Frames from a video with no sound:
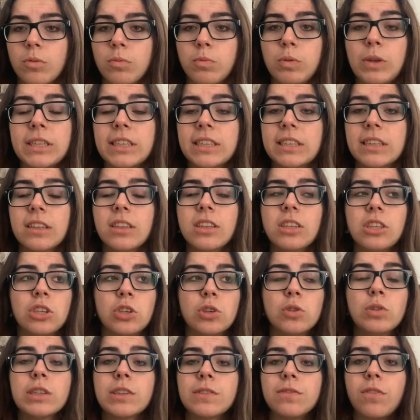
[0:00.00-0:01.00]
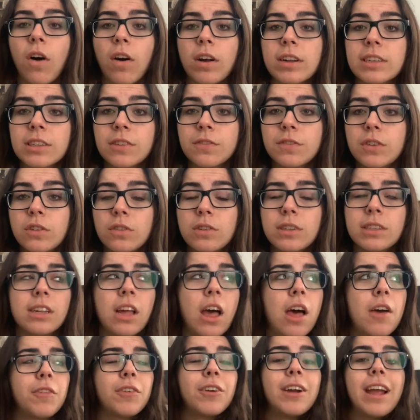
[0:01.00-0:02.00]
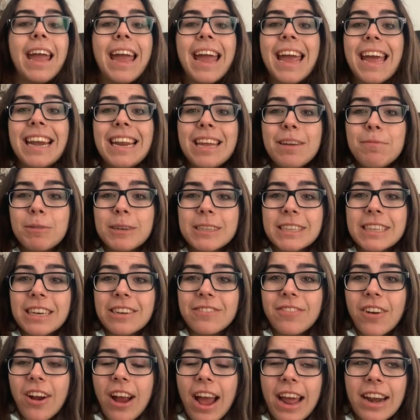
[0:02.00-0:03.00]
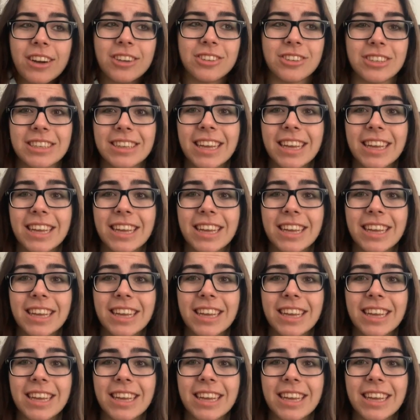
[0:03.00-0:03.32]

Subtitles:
We still use fossil fuels for 80% of our energy.